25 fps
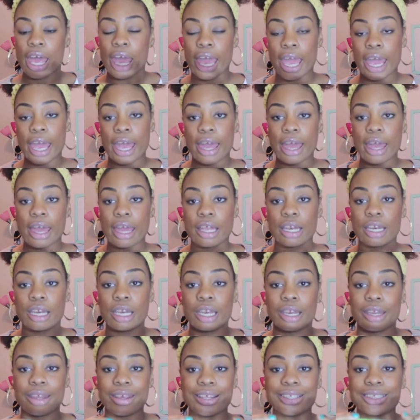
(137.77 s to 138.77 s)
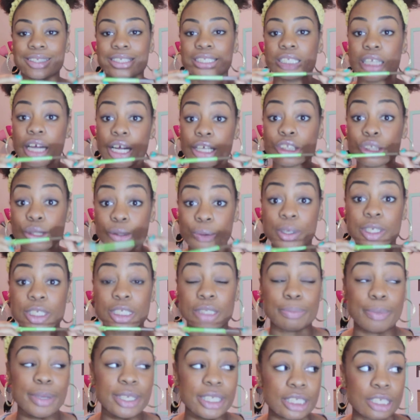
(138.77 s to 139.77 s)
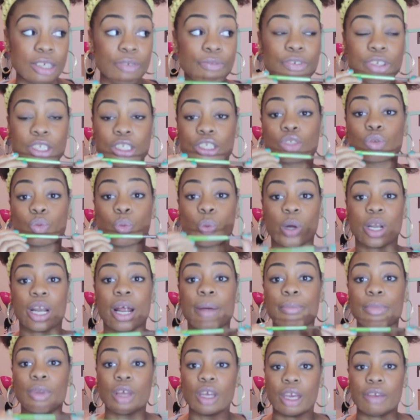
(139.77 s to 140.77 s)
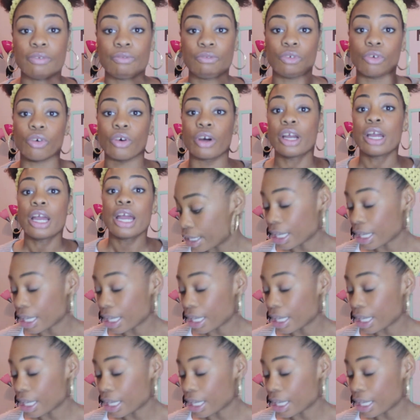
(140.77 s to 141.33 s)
and it's not too expensive, which is what I'm looking for.